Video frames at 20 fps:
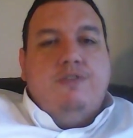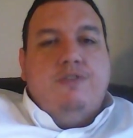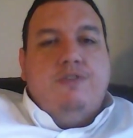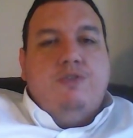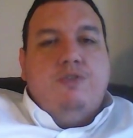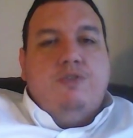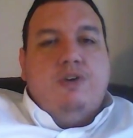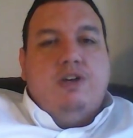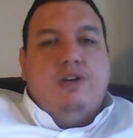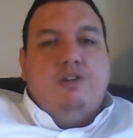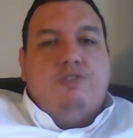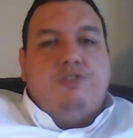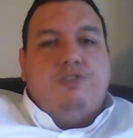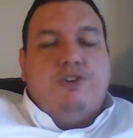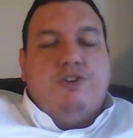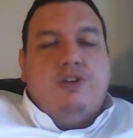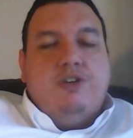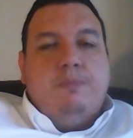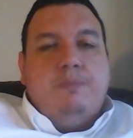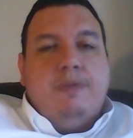you a
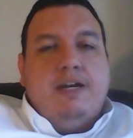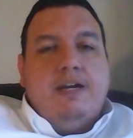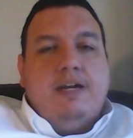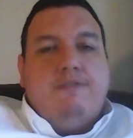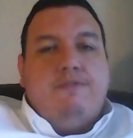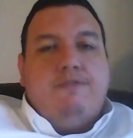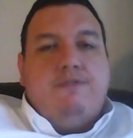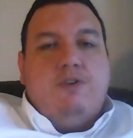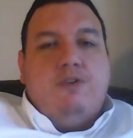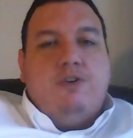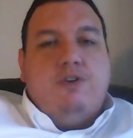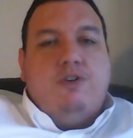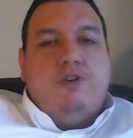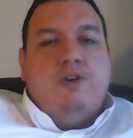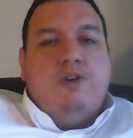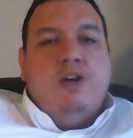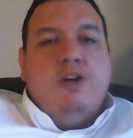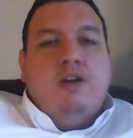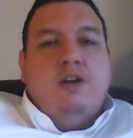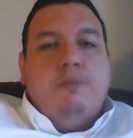certain amount for